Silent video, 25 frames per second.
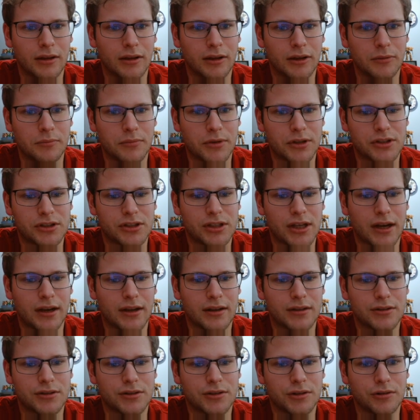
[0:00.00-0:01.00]
But setting
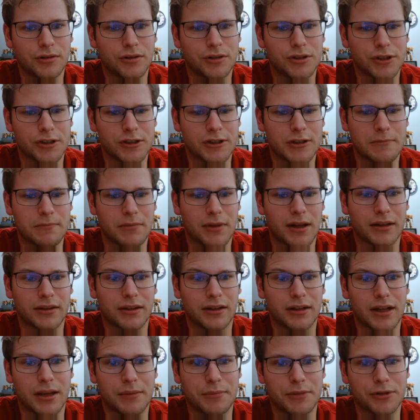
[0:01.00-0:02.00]
Suk just to block the
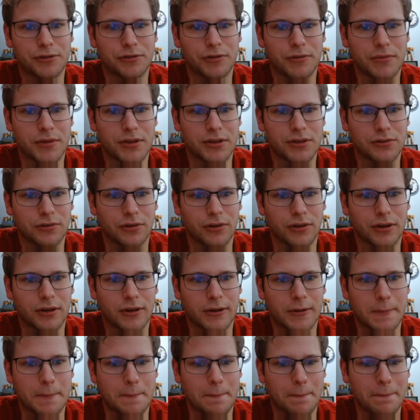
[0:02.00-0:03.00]
damage from the Sork
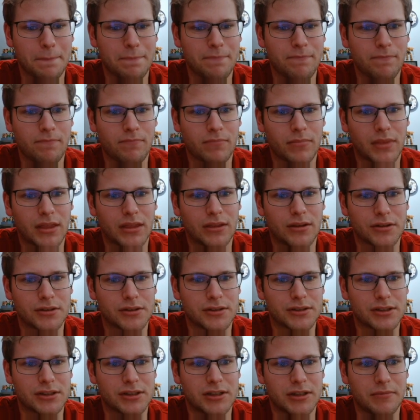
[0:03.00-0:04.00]

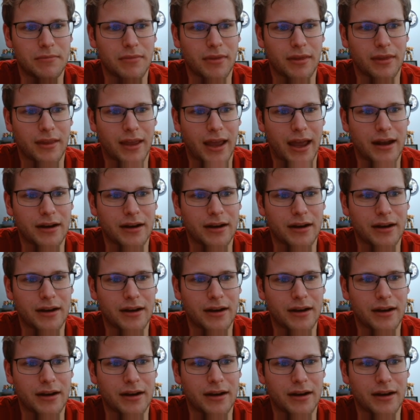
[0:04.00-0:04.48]
doesn't seem that